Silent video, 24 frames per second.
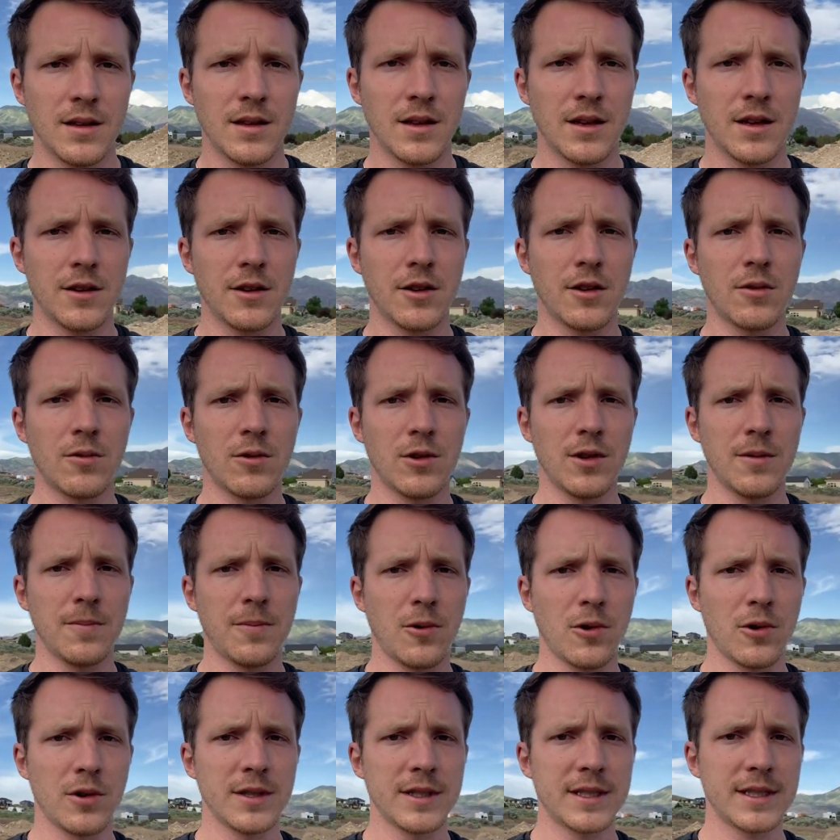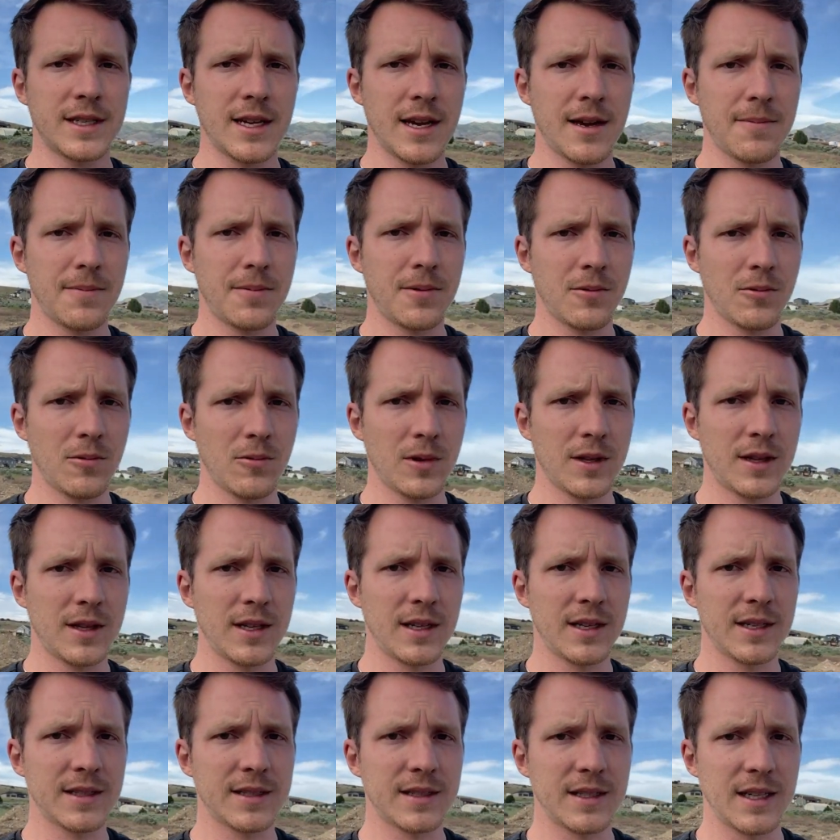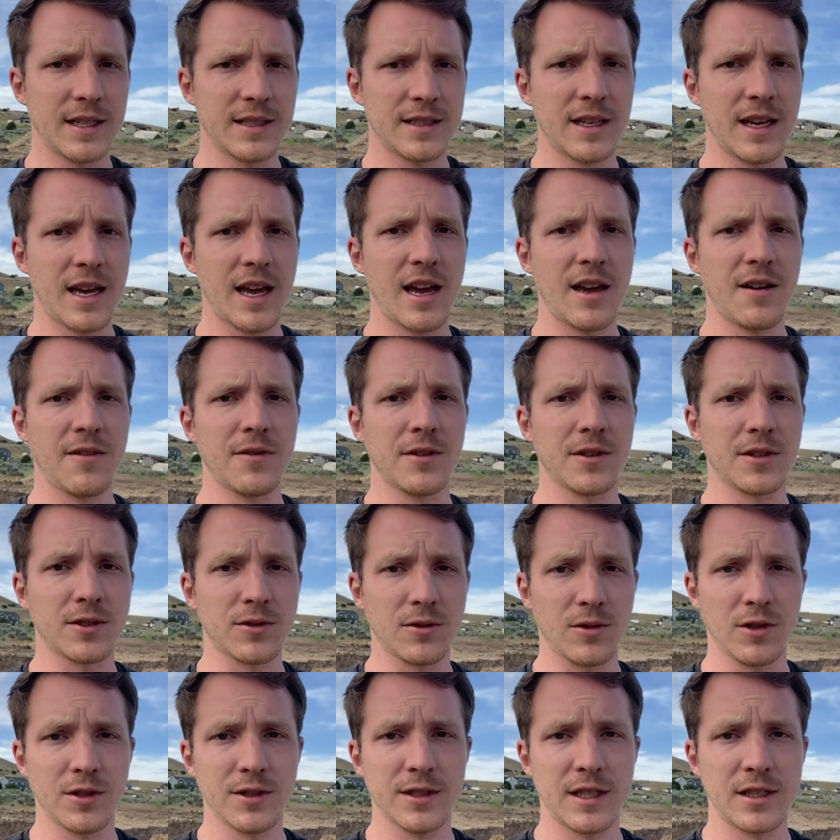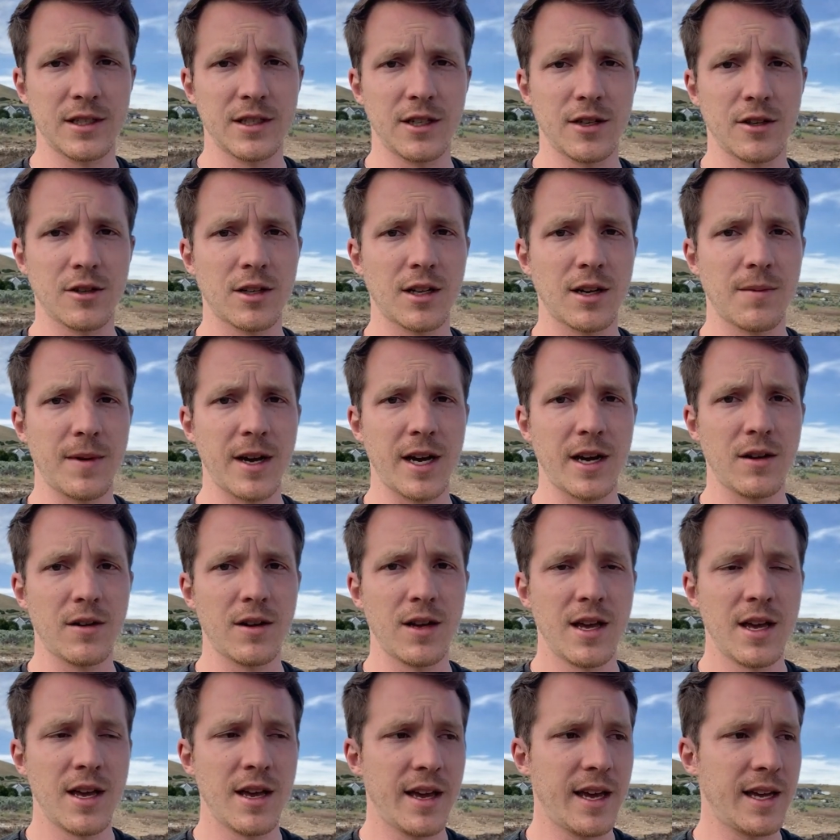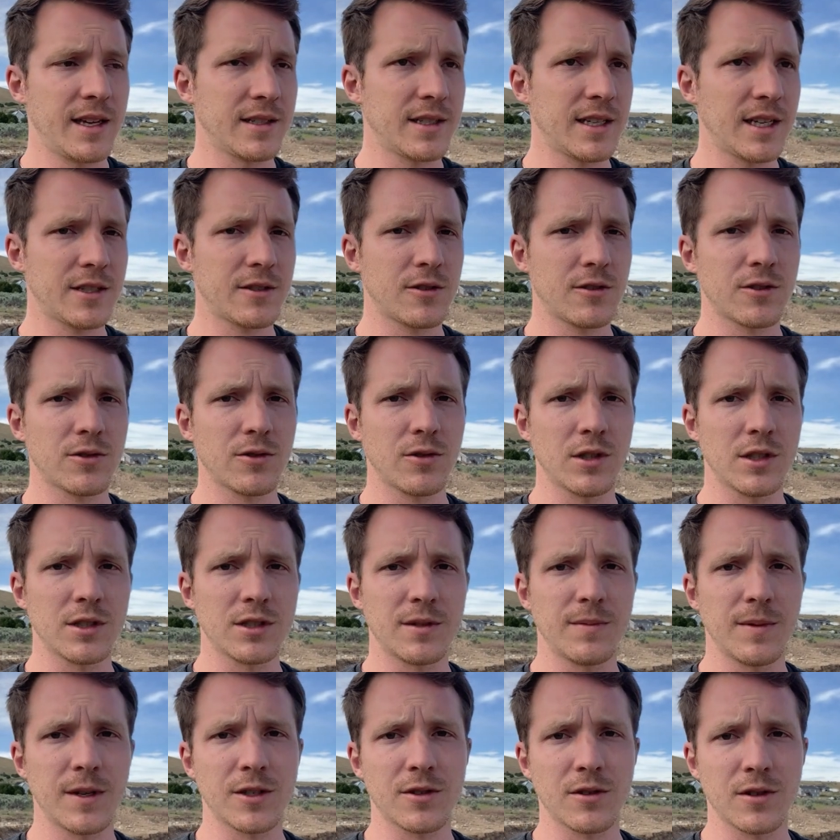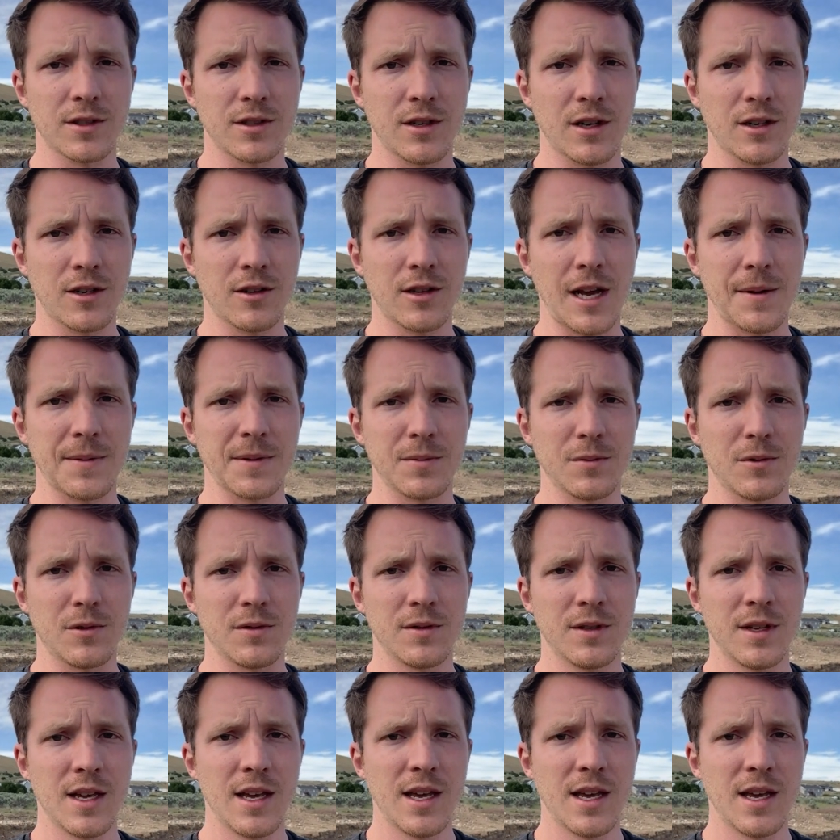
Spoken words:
Another really important step with this is to have a soils engineer come out and test your soil to make sure it's not collapsible.